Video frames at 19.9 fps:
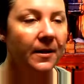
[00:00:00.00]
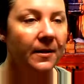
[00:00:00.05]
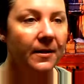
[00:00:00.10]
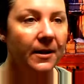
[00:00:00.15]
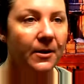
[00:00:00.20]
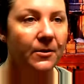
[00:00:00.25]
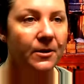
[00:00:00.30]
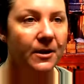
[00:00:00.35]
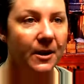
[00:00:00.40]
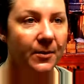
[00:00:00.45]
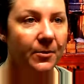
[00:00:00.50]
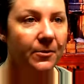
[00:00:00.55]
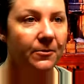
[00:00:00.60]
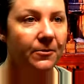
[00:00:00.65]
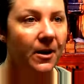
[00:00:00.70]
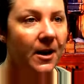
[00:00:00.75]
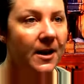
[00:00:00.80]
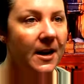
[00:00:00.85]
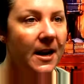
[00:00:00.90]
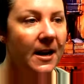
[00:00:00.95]
They also
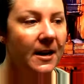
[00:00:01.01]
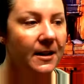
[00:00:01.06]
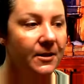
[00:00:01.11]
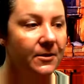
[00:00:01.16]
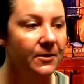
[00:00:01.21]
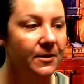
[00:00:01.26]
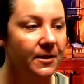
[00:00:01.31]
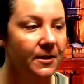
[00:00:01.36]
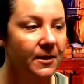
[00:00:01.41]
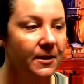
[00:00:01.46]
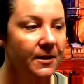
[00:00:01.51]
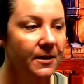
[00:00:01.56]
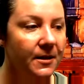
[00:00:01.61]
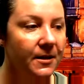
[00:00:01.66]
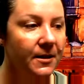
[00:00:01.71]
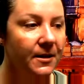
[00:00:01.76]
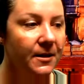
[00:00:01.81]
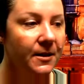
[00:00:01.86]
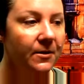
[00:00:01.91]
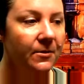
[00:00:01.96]
provide hands-on
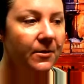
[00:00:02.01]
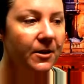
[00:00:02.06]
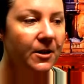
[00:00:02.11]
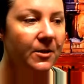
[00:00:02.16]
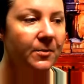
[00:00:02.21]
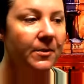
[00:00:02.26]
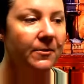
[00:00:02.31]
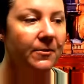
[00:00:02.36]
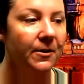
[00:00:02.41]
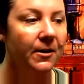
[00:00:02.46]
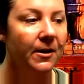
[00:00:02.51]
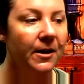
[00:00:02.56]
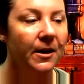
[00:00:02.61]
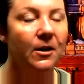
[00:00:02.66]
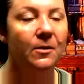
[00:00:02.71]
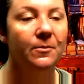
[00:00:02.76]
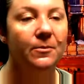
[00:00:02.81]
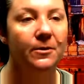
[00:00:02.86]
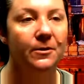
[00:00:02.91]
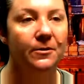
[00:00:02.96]
assistance, which can be very
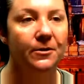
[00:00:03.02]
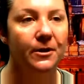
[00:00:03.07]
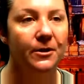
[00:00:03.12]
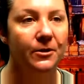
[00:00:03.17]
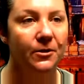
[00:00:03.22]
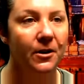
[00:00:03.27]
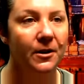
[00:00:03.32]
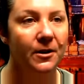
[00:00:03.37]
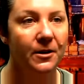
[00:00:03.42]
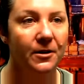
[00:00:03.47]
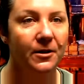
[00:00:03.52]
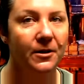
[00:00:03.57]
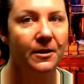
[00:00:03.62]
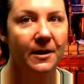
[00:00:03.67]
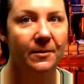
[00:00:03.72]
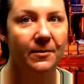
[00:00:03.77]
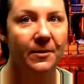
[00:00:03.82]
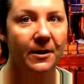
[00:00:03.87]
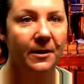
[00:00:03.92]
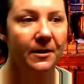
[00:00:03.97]
helpful if you're trying to do
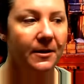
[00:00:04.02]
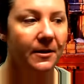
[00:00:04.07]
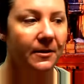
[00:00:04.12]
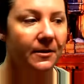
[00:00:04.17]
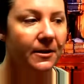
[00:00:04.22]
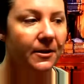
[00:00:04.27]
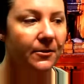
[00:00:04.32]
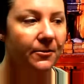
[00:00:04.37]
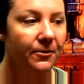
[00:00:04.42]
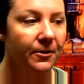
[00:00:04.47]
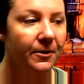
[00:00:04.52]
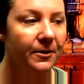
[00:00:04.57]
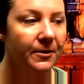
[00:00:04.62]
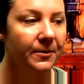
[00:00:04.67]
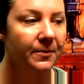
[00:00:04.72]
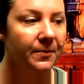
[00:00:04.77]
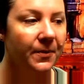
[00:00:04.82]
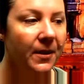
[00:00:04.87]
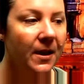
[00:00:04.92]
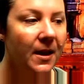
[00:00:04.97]
something a little different.
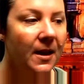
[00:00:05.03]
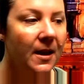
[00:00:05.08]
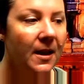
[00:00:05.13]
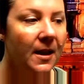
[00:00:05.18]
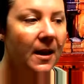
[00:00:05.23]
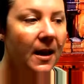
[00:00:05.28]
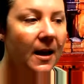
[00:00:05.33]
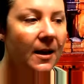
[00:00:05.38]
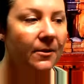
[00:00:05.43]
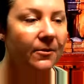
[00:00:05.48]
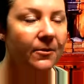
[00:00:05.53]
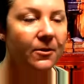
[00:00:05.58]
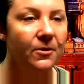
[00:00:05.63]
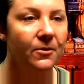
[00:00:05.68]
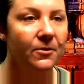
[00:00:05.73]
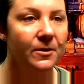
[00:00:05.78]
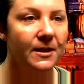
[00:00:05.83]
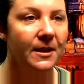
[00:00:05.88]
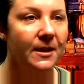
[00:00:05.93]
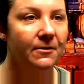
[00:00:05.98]
And of
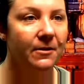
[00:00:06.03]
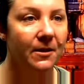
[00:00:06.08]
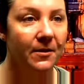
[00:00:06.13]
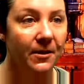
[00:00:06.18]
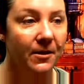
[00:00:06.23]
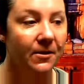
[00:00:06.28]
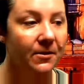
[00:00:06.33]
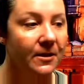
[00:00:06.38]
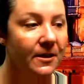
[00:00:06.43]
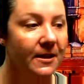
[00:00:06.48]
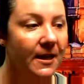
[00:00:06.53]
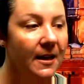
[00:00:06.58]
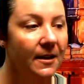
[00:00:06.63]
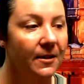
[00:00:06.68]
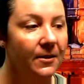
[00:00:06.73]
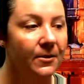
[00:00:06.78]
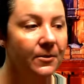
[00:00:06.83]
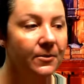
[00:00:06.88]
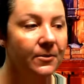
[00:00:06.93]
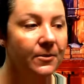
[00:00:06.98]
course, they run the Ox
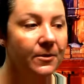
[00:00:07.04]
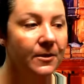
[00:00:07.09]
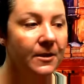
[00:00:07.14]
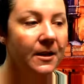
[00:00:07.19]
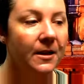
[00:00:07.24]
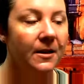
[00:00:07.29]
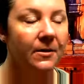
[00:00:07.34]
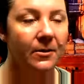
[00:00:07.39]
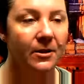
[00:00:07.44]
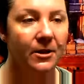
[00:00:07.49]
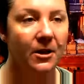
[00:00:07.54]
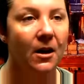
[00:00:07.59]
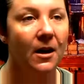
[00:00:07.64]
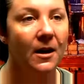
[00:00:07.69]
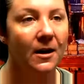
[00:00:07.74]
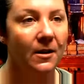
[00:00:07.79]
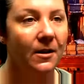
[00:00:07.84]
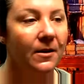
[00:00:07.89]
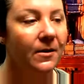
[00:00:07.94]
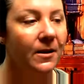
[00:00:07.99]
Talent Awards, which
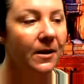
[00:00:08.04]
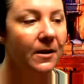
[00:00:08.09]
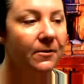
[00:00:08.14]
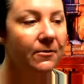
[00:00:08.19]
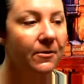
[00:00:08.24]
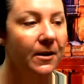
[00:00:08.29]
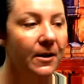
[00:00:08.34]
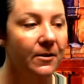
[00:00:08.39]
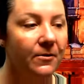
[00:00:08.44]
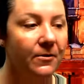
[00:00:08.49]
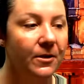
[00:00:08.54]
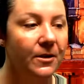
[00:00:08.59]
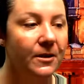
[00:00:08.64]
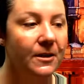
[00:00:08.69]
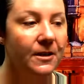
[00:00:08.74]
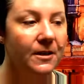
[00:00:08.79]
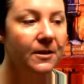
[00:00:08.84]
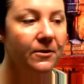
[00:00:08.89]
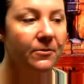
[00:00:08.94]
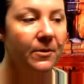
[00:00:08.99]
highlight the innovative
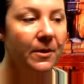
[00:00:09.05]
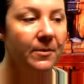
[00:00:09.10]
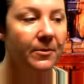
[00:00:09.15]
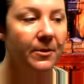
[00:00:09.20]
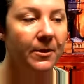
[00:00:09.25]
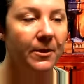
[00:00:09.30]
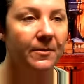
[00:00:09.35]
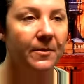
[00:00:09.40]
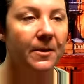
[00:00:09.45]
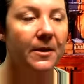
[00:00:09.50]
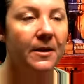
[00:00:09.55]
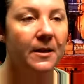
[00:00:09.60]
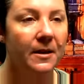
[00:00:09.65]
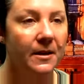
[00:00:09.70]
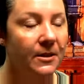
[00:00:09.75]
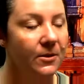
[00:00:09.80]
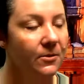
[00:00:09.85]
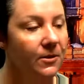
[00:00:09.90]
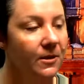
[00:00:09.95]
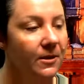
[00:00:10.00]
uses of Weblearn,
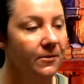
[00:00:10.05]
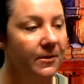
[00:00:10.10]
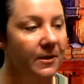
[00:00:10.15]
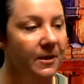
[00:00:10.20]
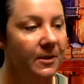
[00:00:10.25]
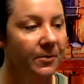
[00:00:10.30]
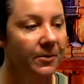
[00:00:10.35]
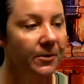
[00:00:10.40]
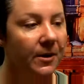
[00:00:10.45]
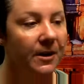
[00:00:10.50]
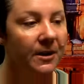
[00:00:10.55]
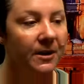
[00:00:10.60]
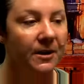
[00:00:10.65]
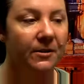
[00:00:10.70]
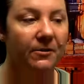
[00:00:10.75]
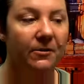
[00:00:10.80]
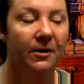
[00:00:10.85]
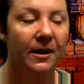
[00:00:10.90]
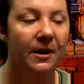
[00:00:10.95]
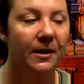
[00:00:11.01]
a source of inspiration
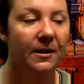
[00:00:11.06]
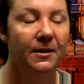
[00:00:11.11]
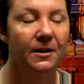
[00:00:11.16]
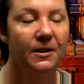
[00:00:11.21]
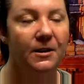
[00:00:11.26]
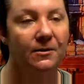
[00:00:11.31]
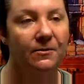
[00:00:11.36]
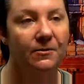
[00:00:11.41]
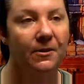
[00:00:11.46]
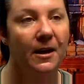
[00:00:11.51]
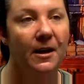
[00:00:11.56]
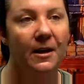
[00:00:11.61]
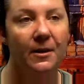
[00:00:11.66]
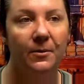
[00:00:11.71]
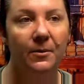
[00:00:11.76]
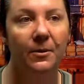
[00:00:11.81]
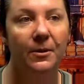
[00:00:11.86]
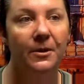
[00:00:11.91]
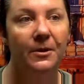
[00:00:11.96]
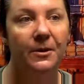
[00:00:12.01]
and recognition for hard
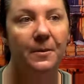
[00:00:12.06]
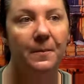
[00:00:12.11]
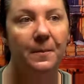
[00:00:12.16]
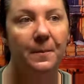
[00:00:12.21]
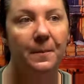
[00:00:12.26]
work.